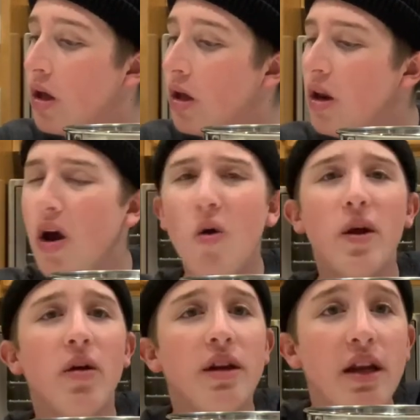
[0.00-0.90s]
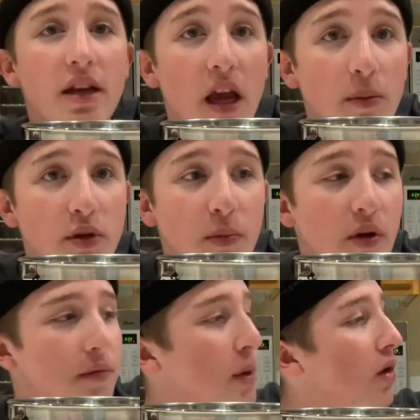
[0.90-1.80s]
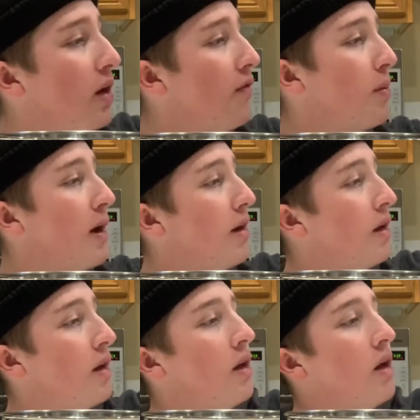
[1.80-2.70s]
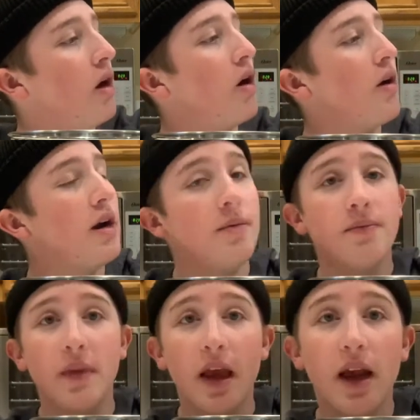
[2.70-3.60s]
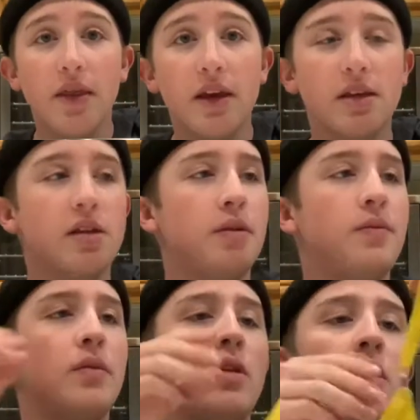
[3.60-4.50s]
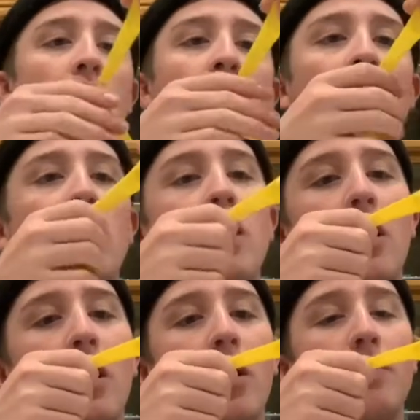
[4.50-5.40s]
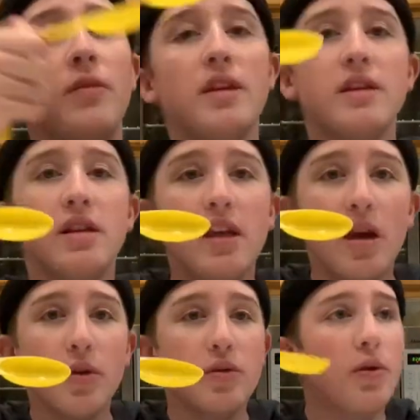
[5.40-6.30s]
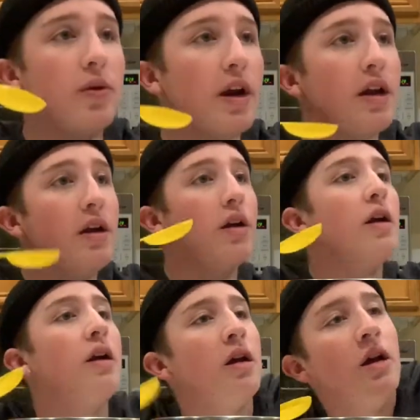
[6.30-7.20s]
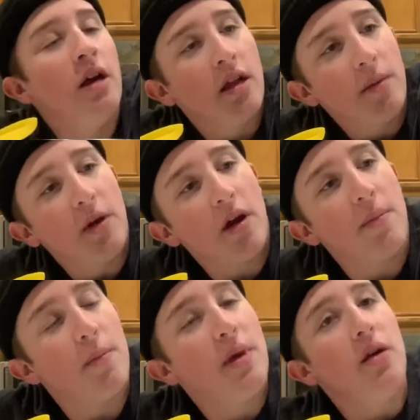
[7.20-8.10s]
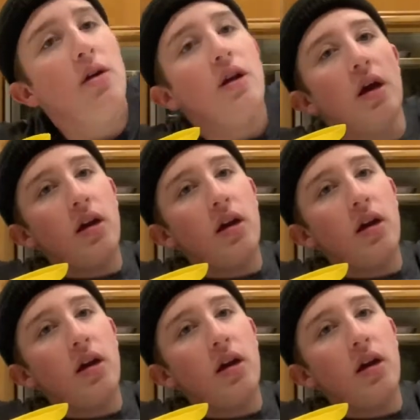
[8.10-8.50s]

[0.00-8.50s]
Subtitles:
no, we only need a tablespoon of milk. Never mind. Alrighty, I got this. This is a tablespoon right here. Let me grab the milk.